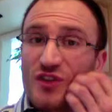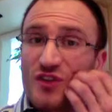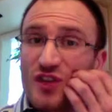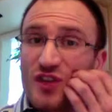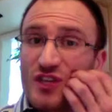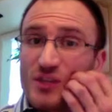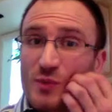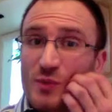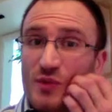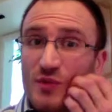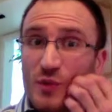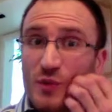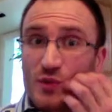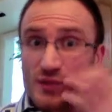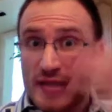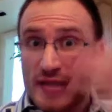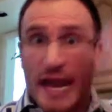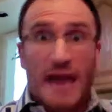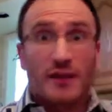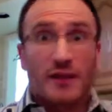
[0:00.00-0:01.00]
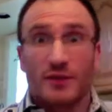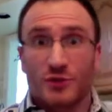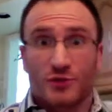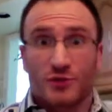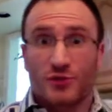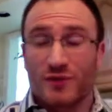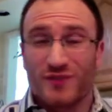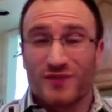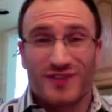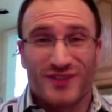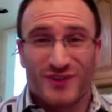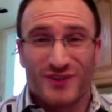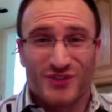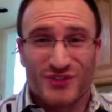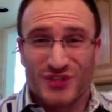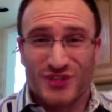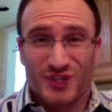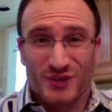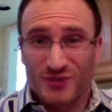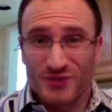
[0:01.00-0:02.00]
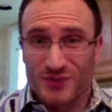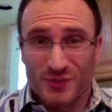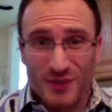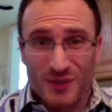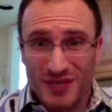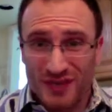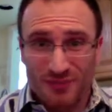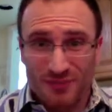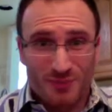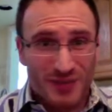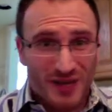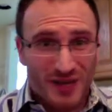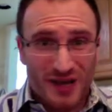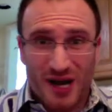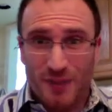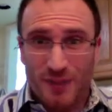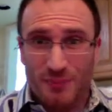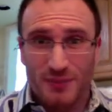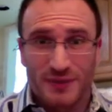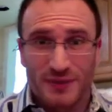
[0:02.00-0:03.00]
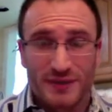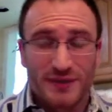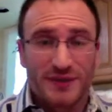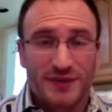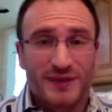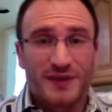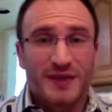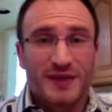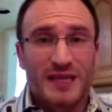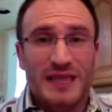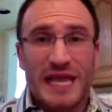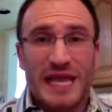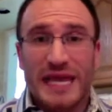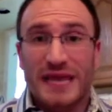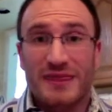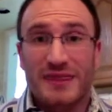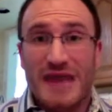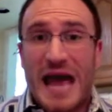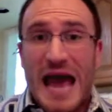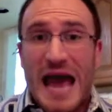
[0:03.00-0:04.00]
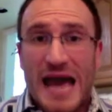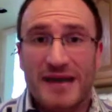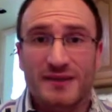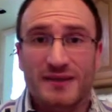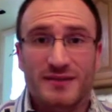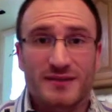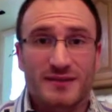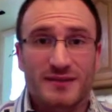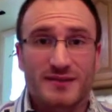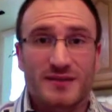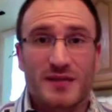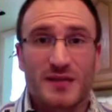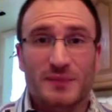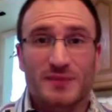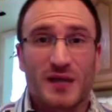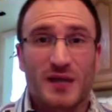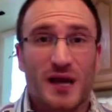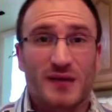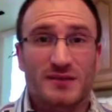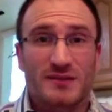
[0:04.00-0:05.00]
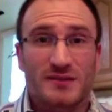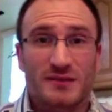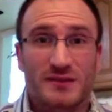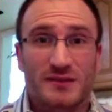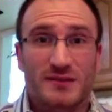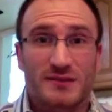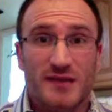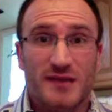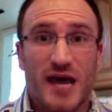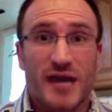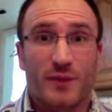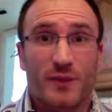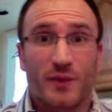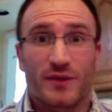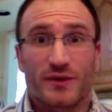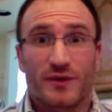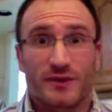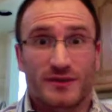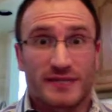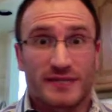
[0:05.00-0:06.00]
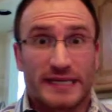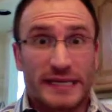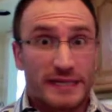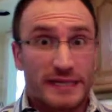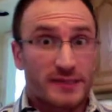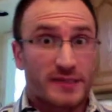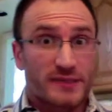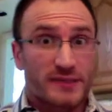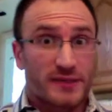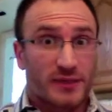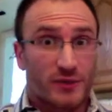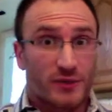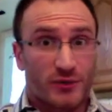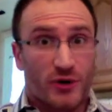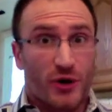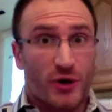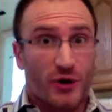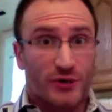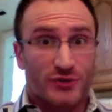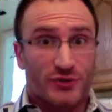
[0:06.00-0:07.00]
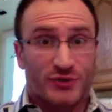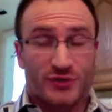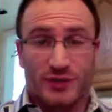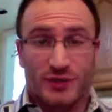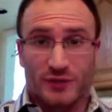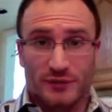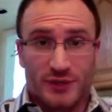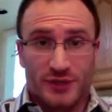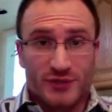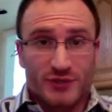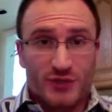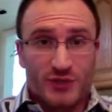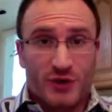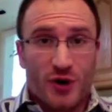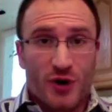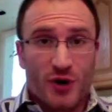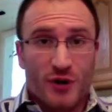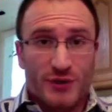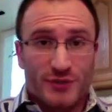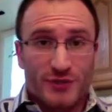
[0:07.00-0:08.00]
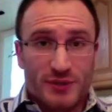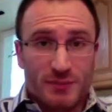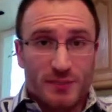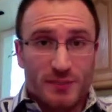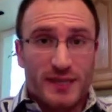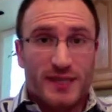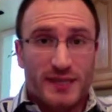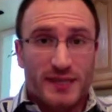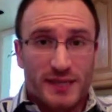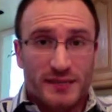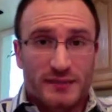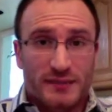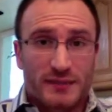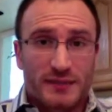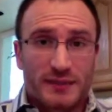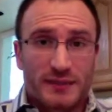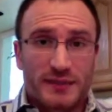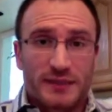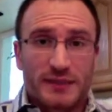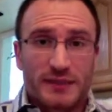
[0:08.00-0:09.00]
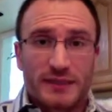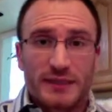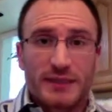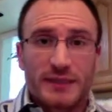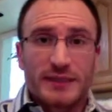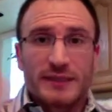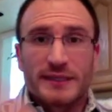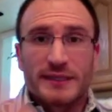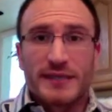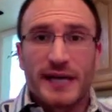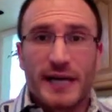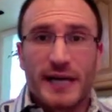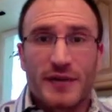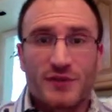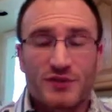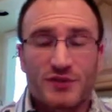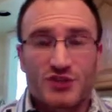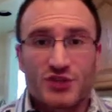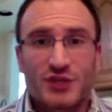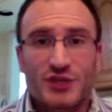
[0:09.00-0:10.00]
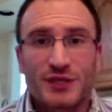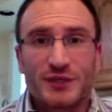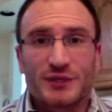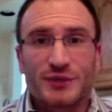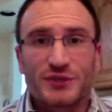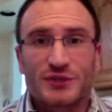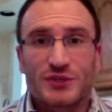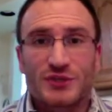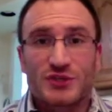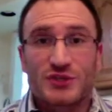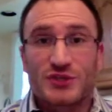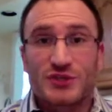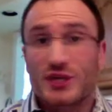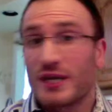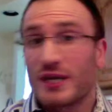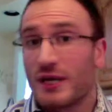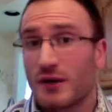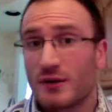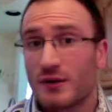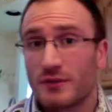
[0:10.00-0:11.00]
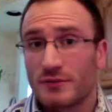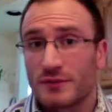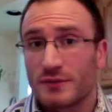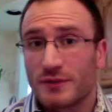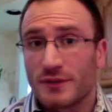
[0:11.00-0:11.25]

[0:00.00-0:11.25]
things that we view as talent driven, they're skills that we can pick up like that, because it's up to us to decide whether it's an easy skill or a hard skill. Easy or hard is an opinion. The skill is the skill.